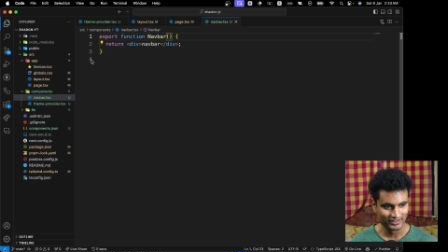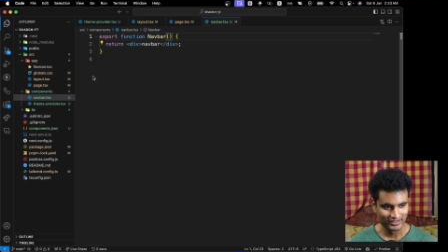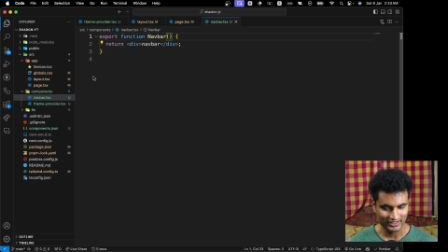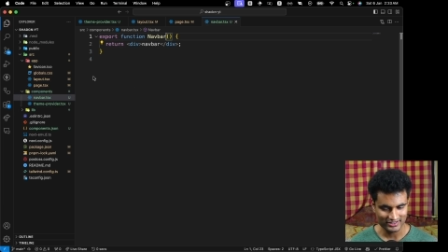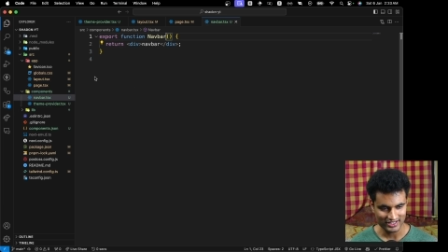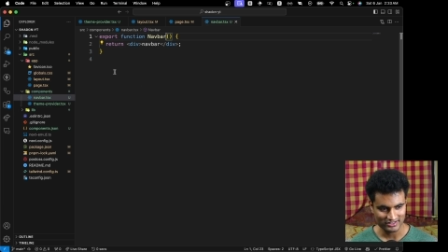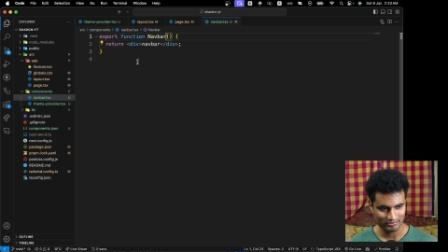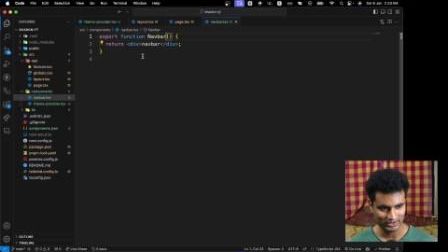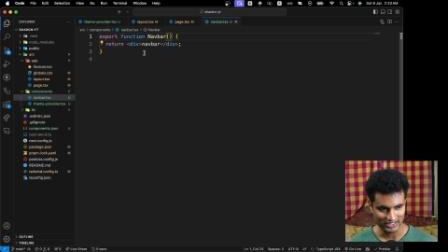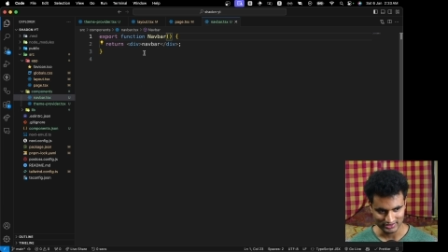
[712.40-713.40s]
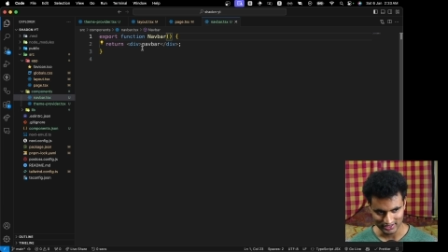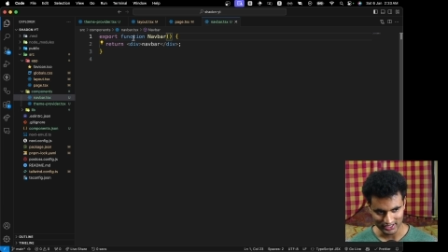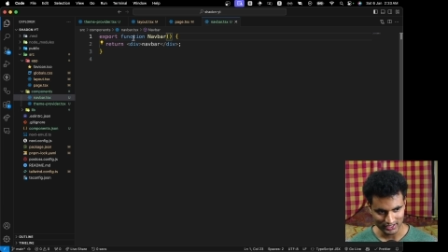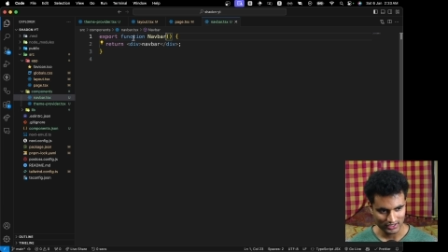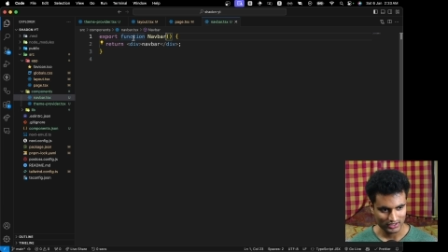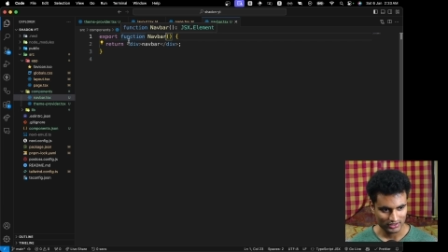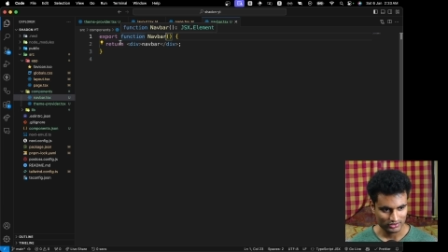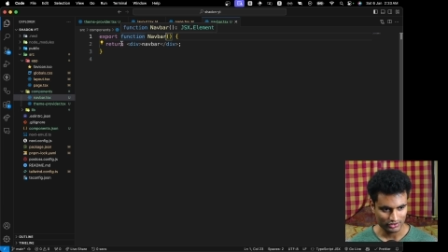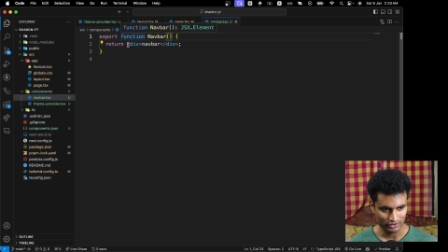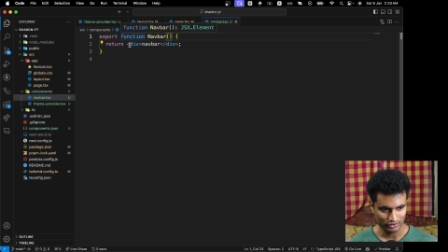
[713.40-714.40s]
It's as simple as that.
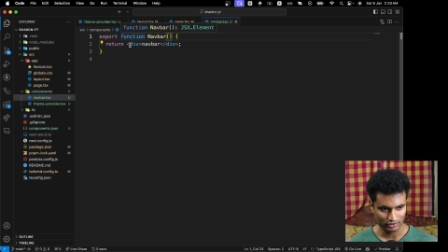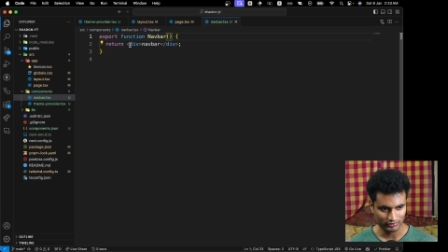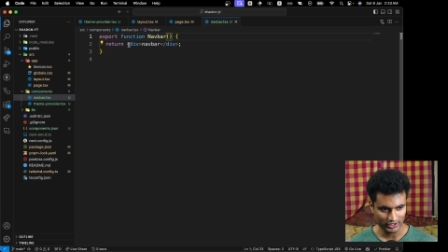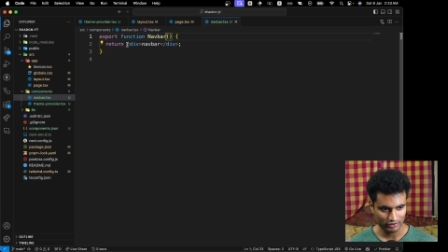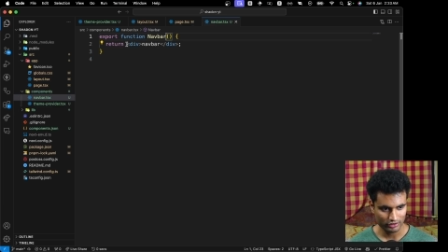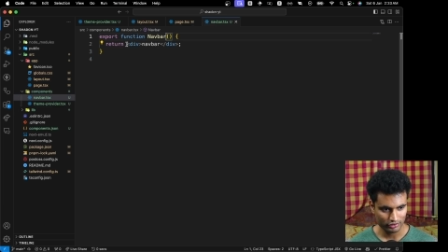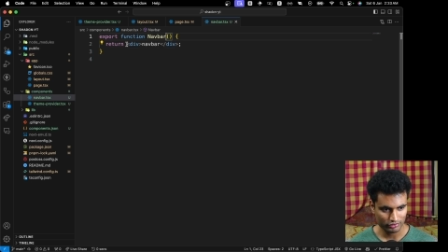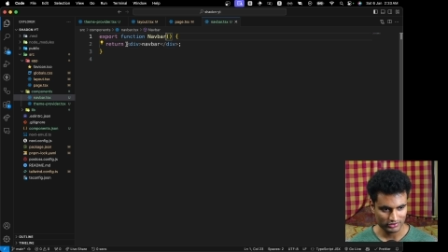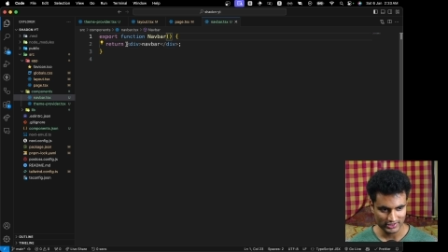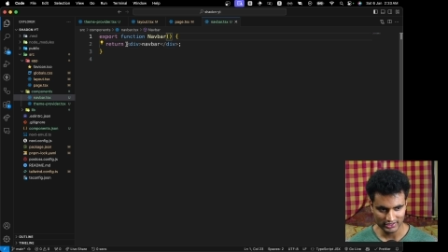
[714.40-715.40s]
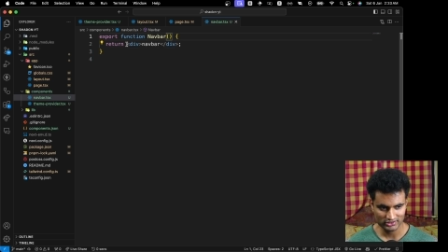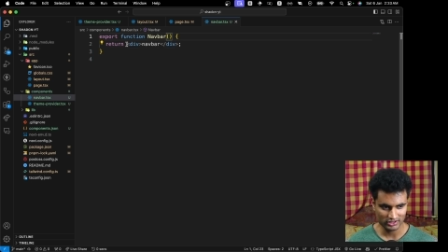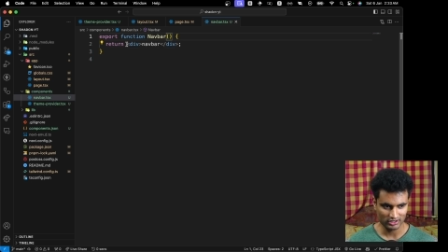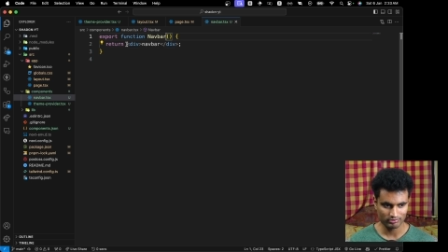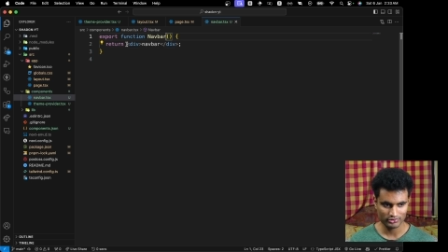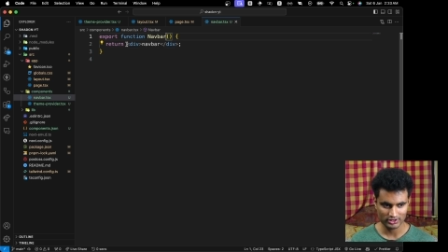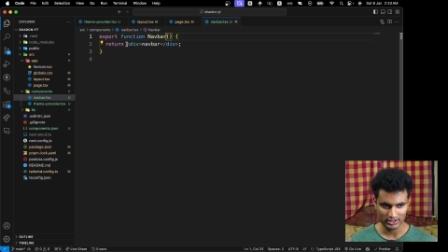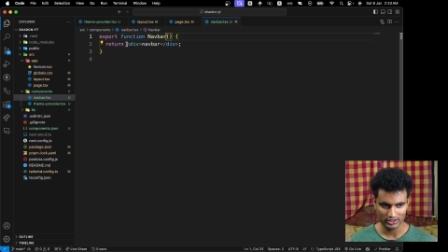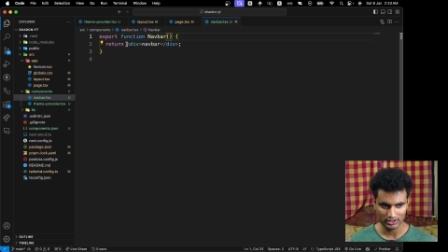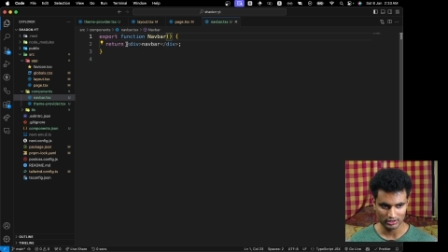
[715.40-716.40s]
So we are going to use next themes
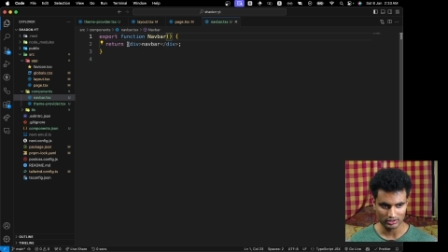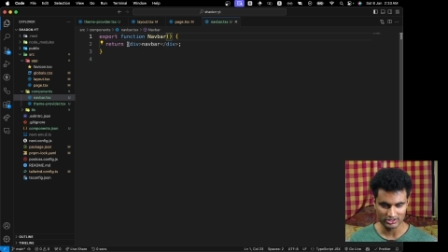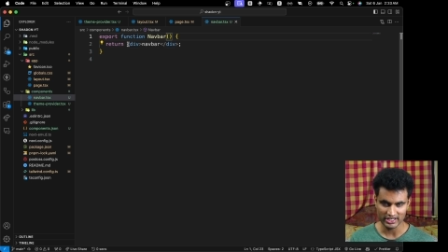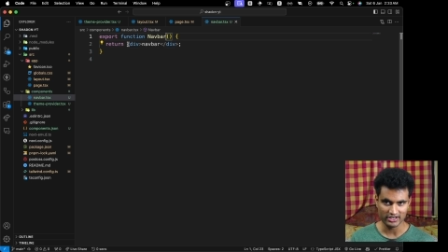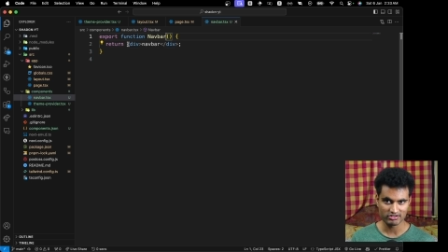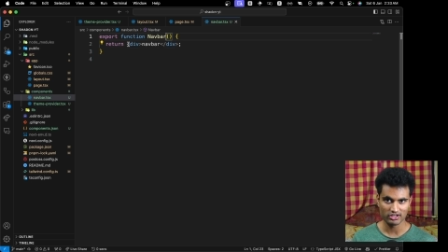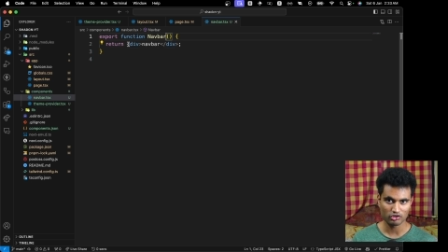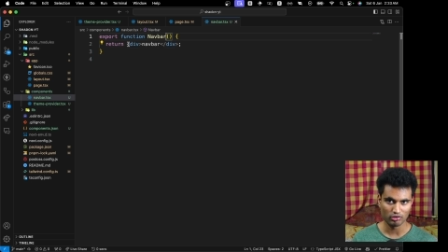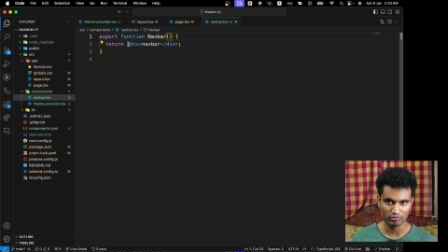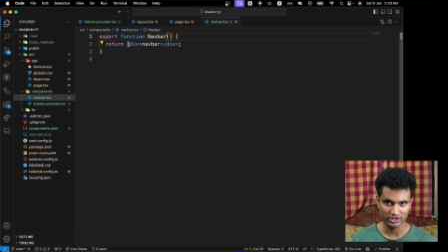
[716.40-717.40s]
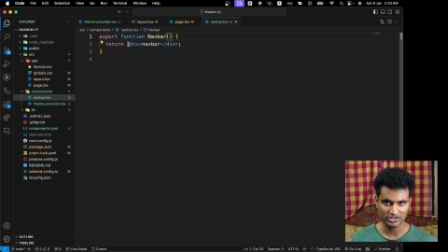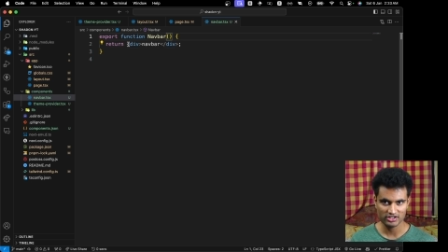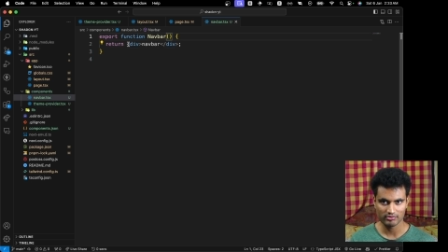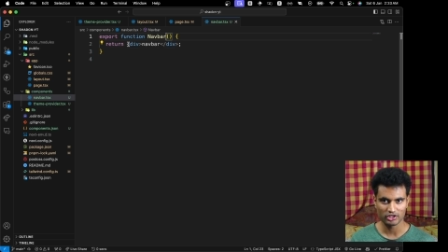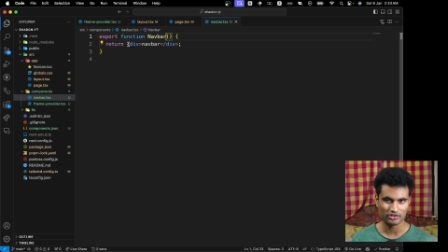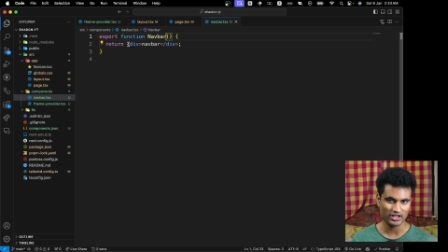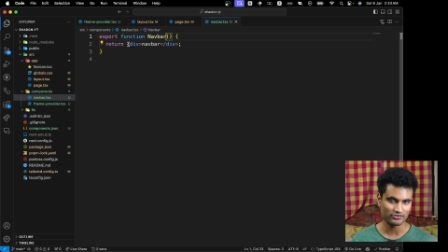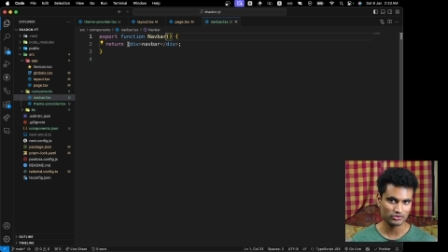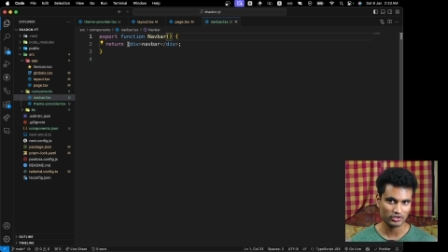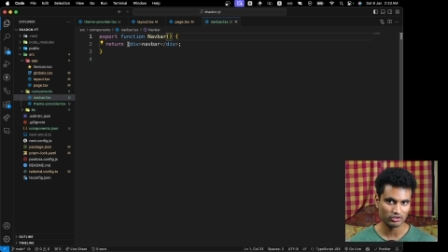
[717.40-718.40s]
and shadcn components here, because
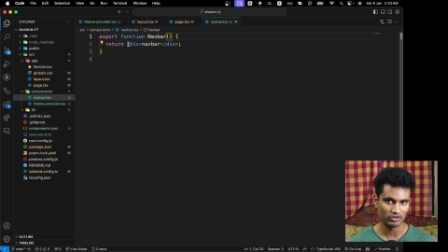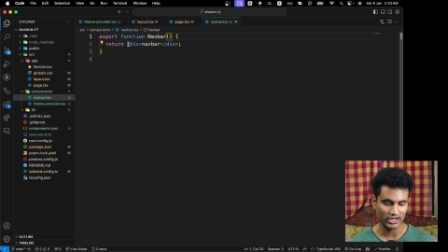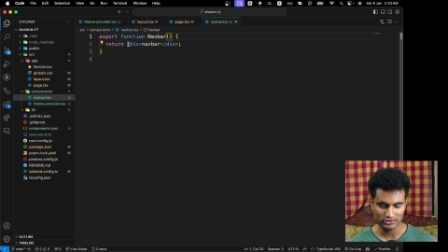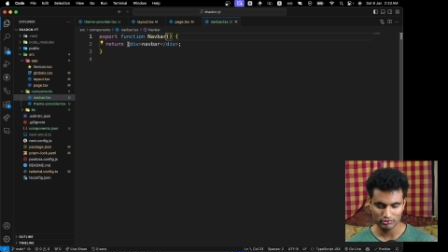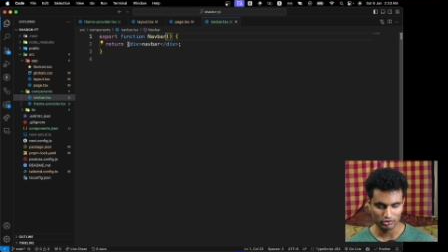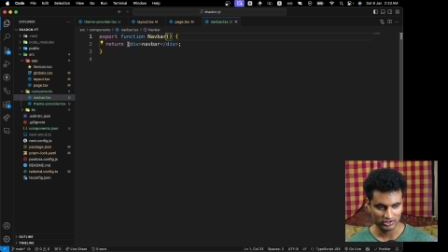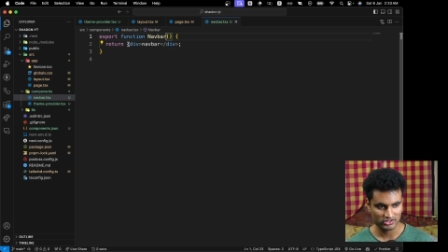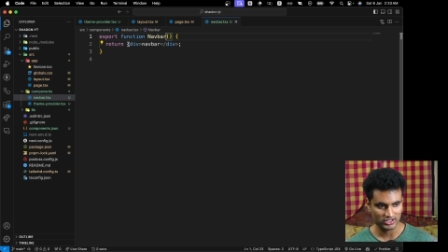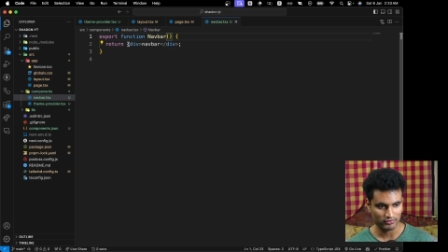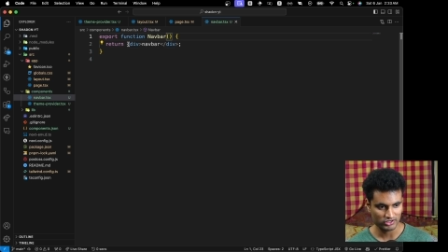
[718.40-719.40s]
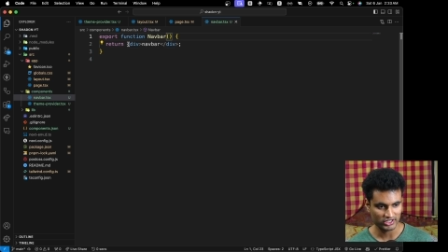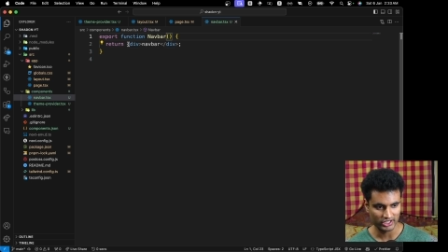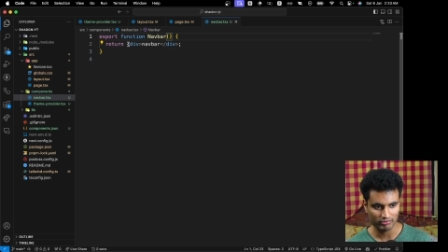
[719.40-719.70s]
as you notice, there was a GitHub